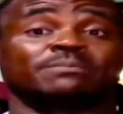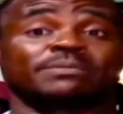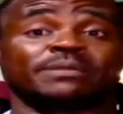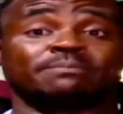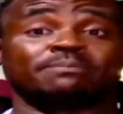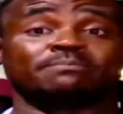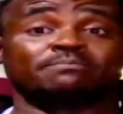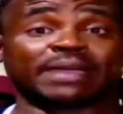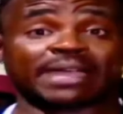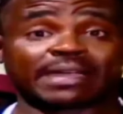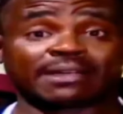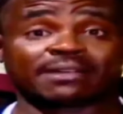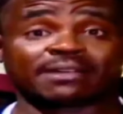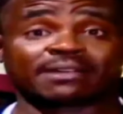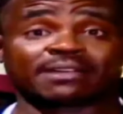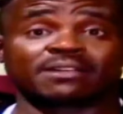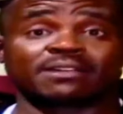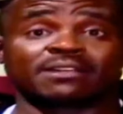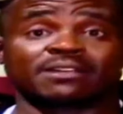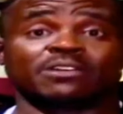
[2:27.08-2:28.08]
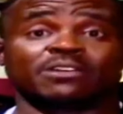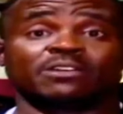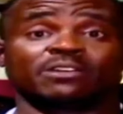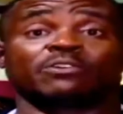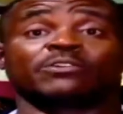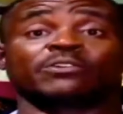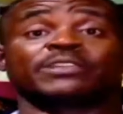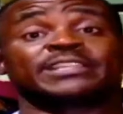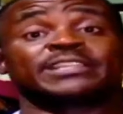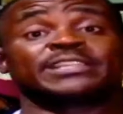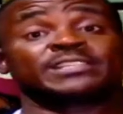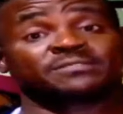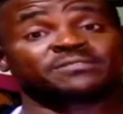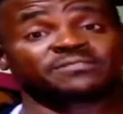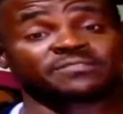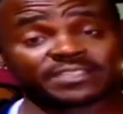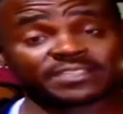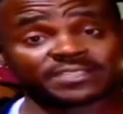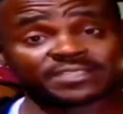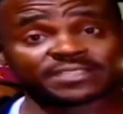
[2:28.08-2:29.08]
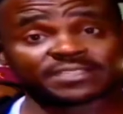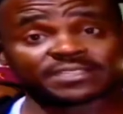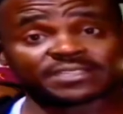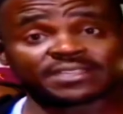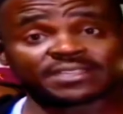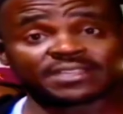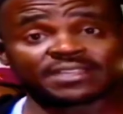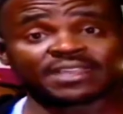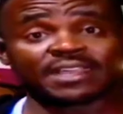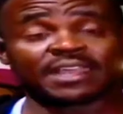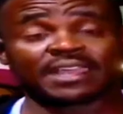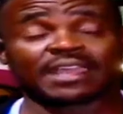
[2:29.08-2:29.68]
will be back on his feet